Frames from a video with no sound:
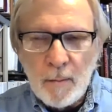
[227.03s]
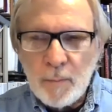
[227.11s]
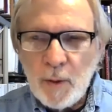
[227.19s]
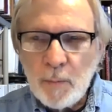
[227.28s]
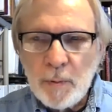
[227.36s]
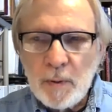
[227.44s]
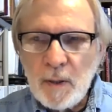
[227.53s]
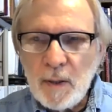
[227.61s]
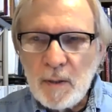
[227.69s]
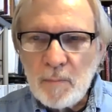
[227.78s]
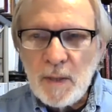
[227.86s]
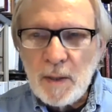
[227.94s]
people
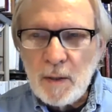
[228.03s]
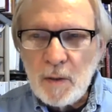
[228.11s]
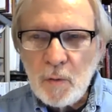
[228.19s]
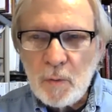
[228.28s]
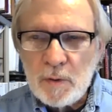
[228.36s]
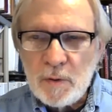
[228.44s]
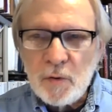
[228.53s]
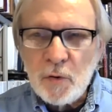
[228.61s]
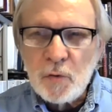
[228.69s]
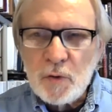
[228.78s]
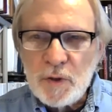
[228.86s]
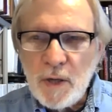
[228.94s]
like me, who was a
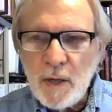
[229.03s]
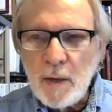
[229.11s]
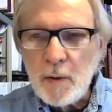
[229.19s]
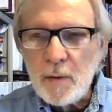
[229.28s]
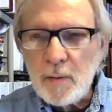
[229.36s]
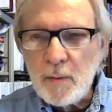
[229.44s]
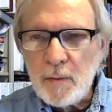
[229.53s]
new chair,